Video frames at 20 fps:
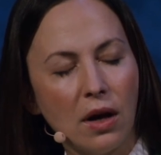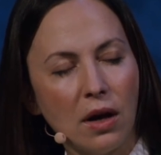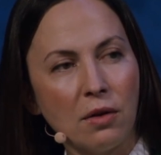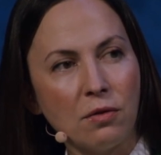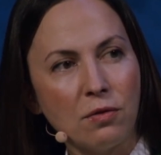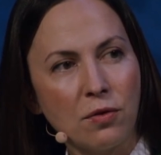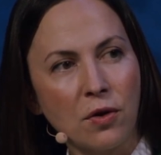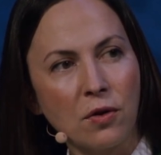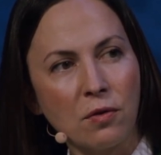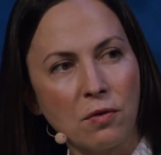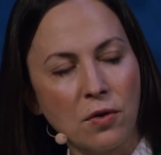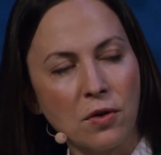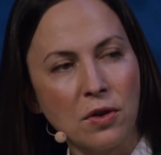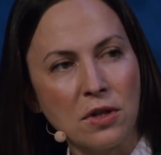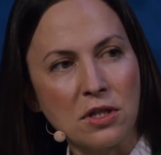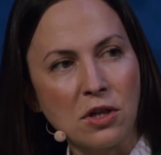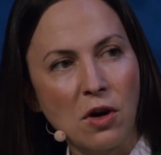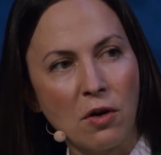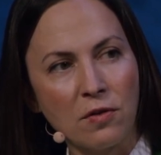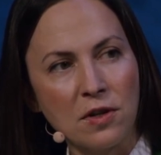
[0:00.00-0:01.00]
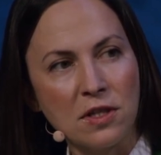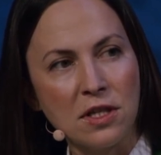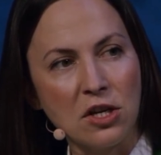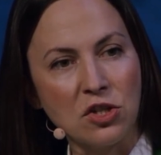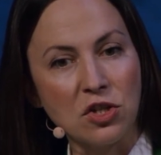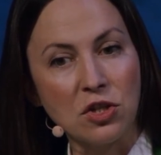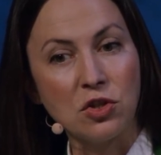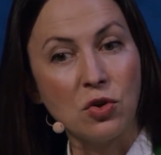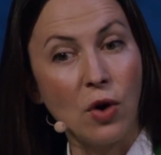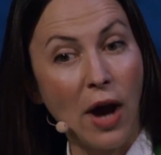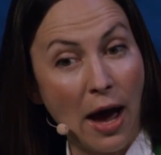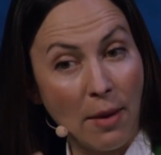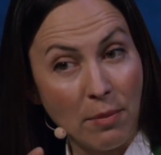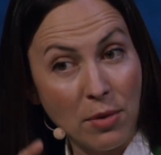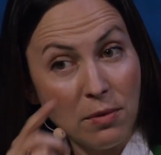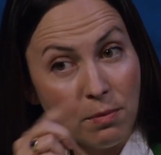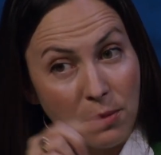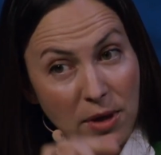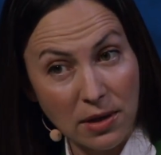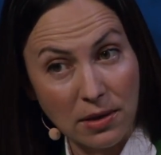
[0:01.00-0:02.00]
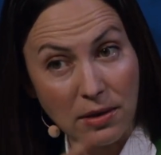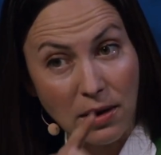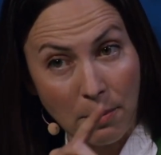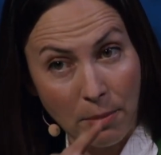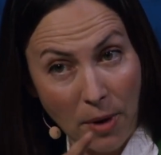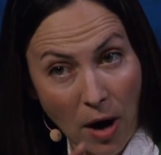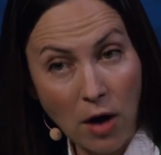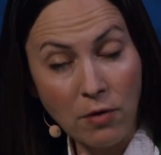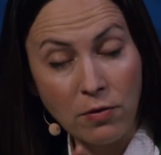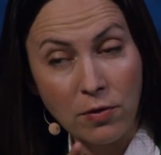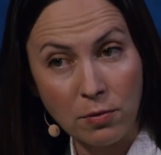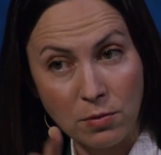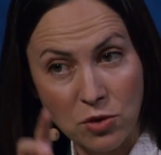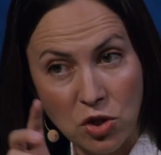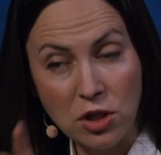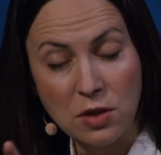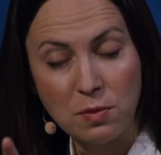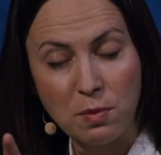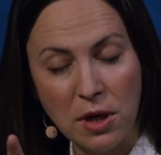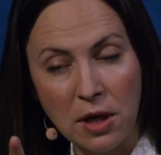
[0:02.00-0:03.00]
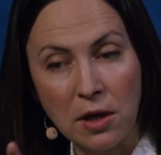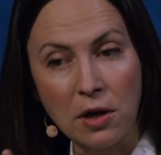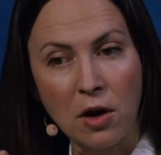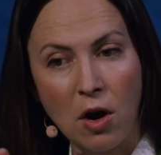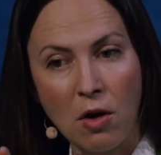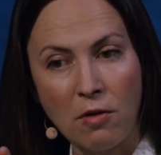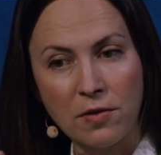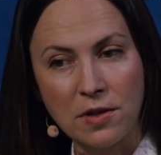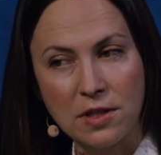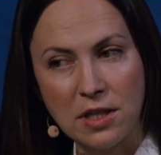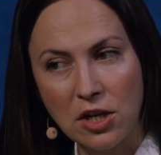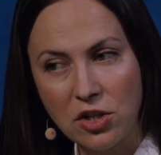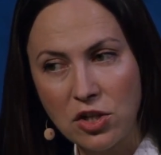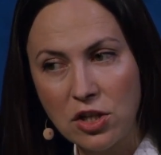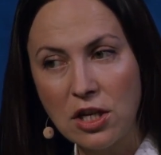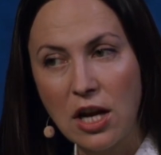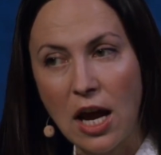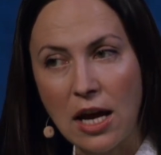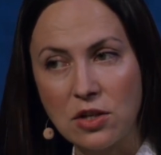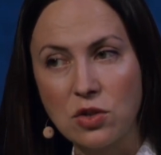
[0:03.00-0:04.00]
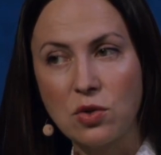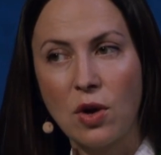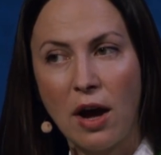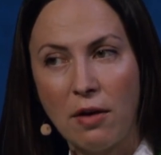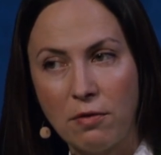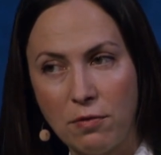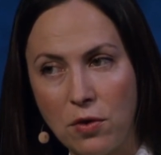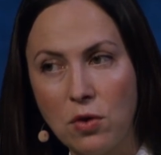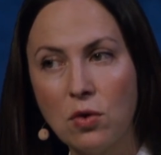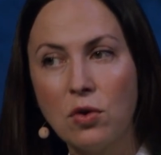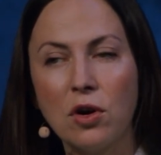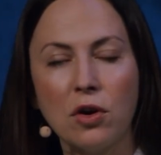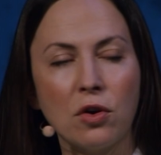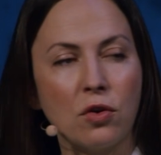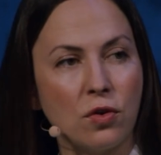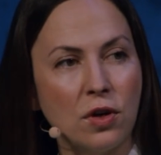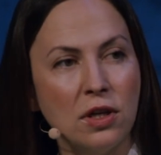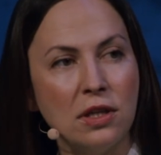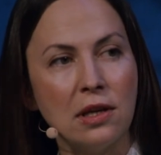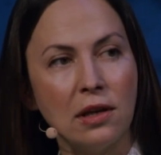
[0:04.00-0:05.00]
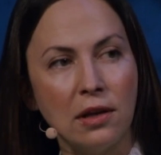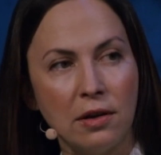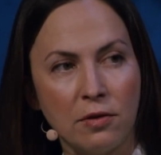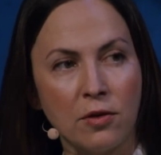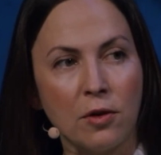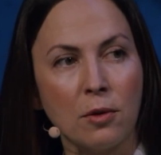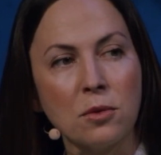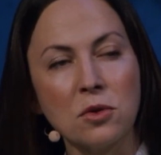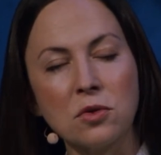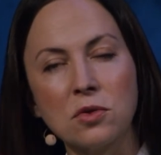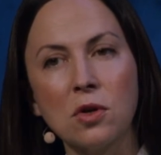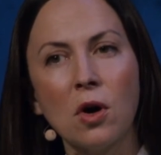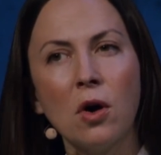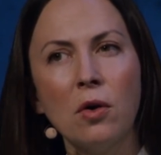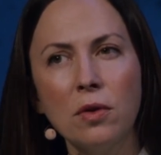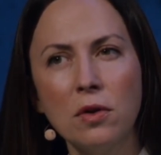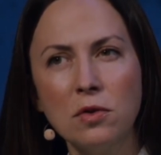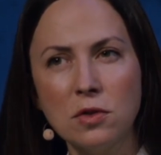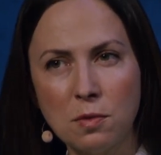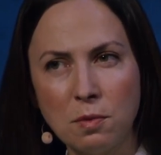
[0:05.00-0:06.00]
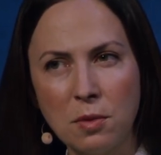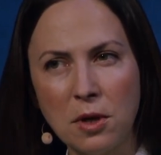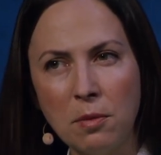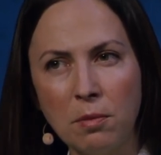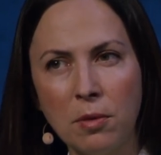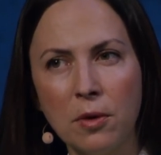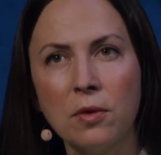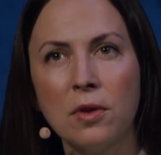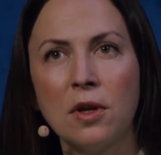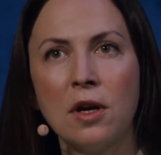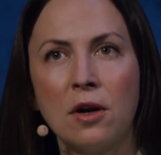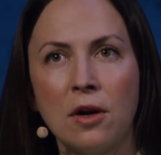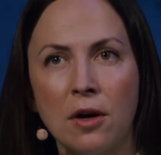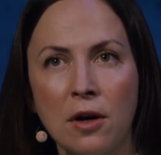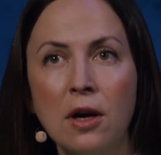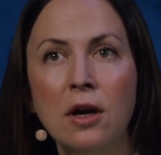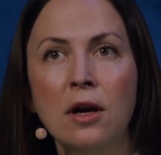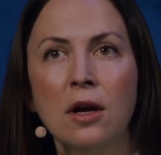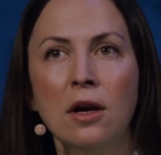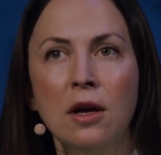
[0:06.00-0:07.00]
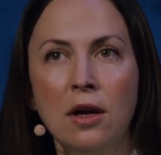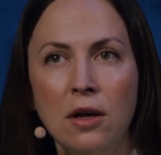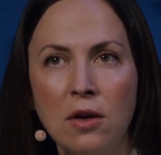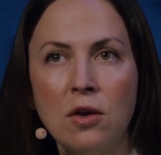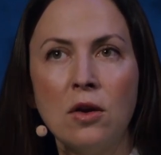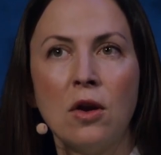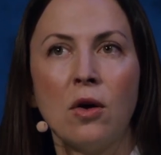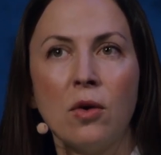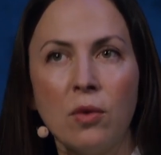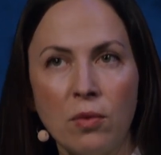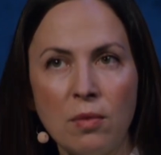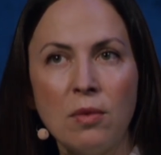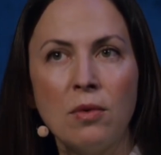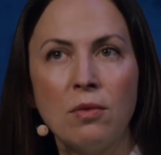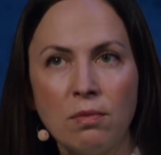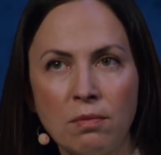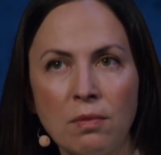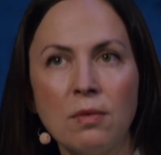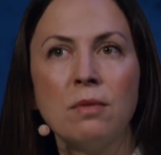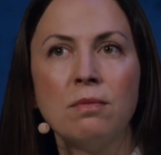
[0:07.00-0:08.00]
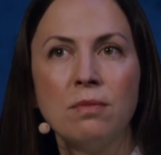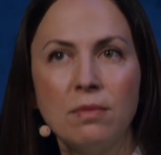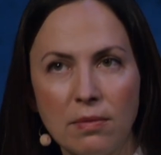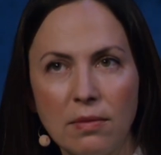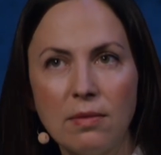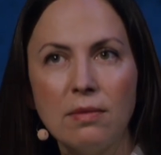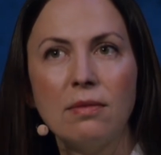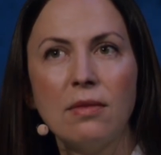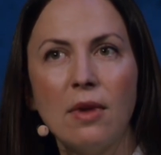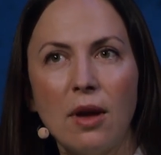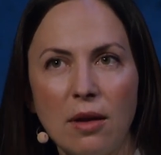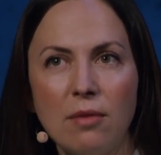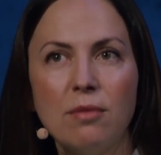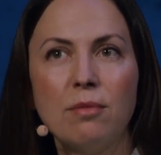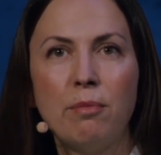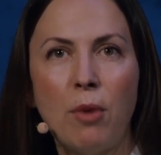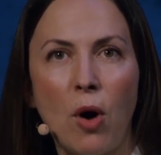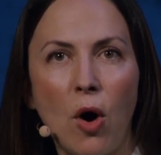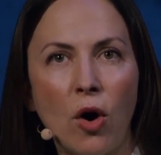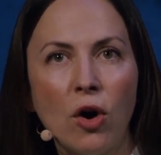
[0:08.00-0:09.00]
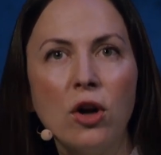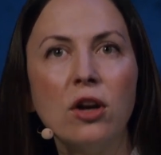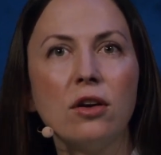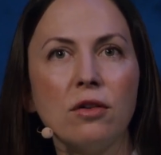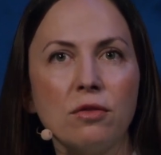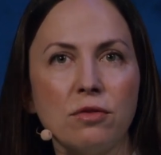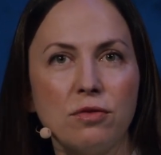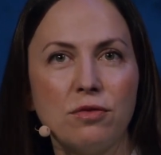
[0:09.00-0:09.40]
for this conversation to happen. But apart from just being a conversation, it has to have few concrete deliverables. So all those people that are, you know, part of